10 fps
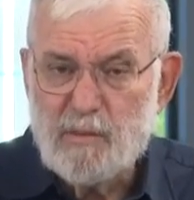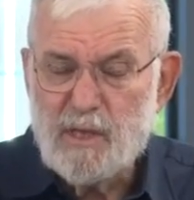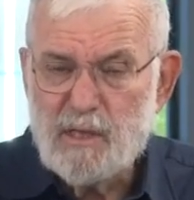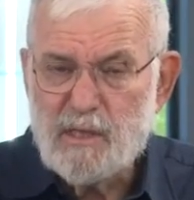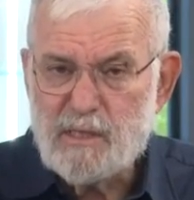the
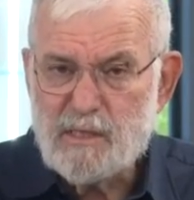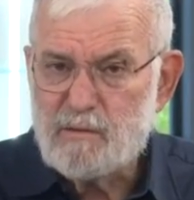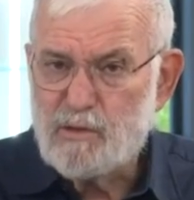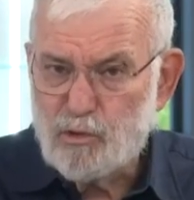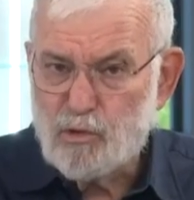Middle
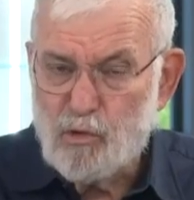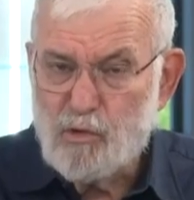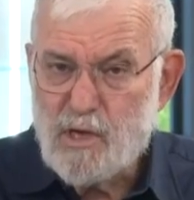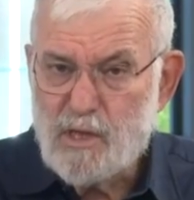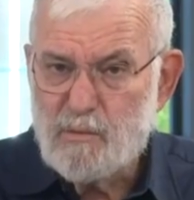East, not
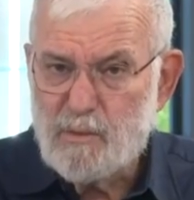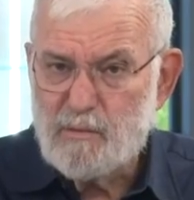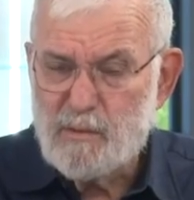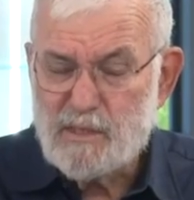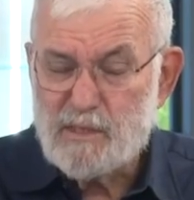only in the
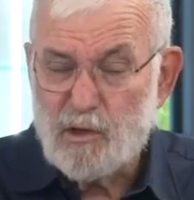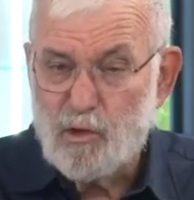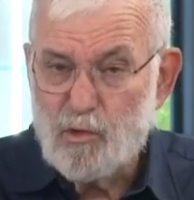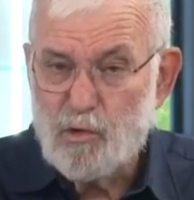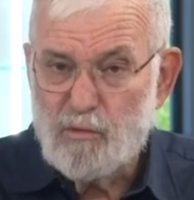Middle East,
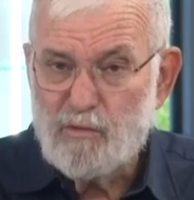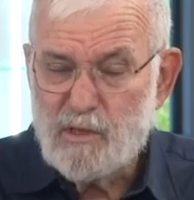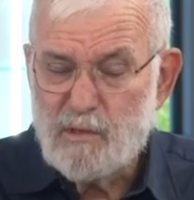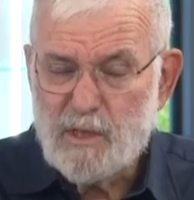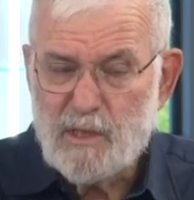all over
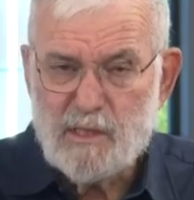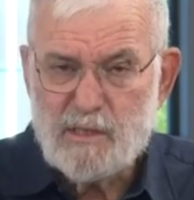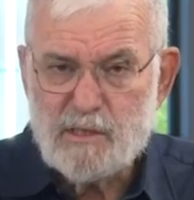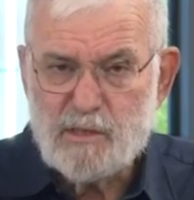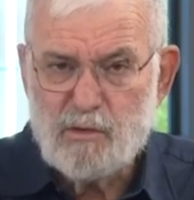the Middle
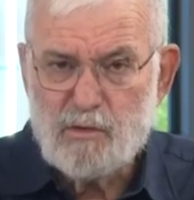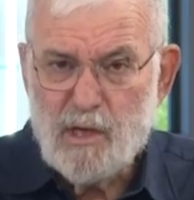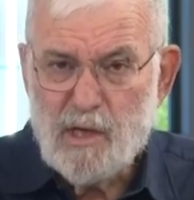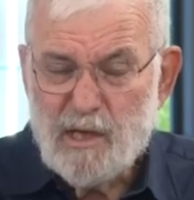East. So